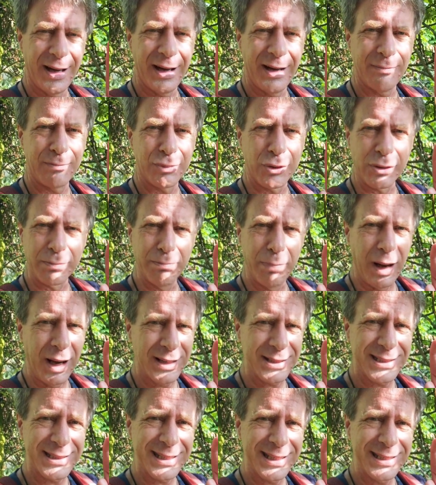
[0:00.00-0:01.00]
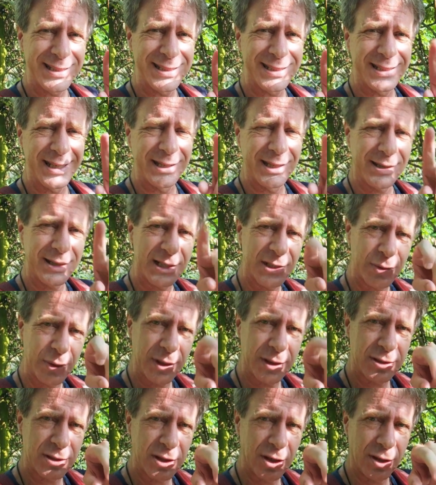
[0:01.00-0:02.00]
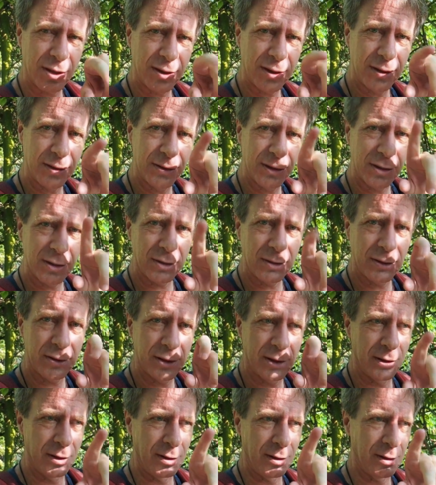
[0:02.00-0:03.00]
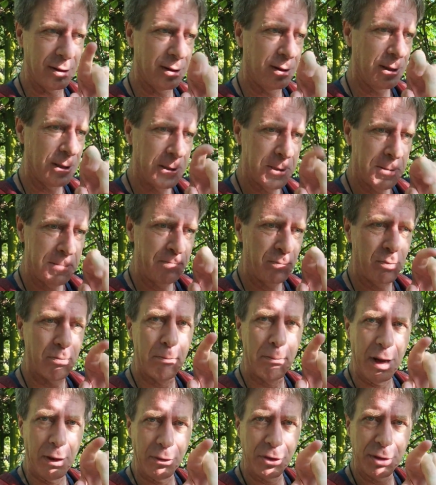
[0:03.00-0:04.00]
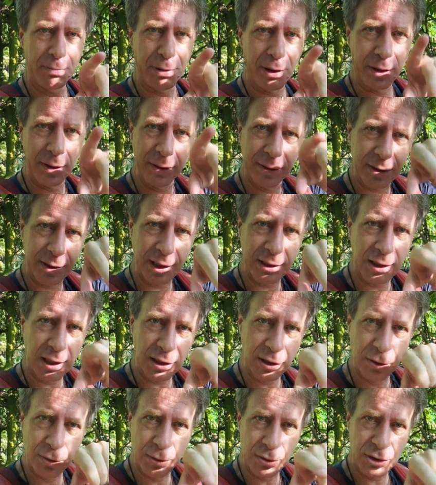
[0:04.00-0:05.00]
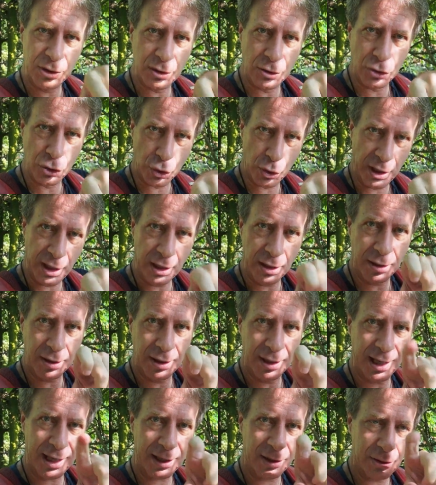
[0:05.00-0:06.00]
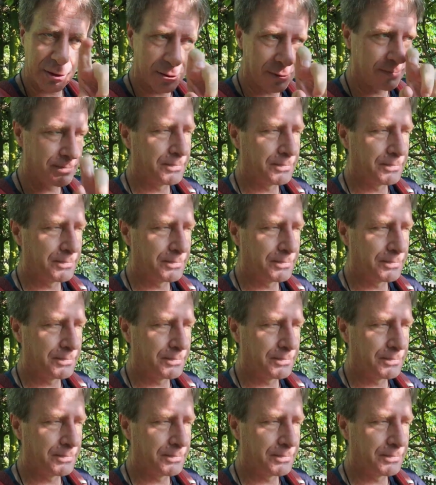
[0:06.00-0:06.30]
proboscis, I think that's what it's called, you know, the little mouth part that they use to drink the nectar.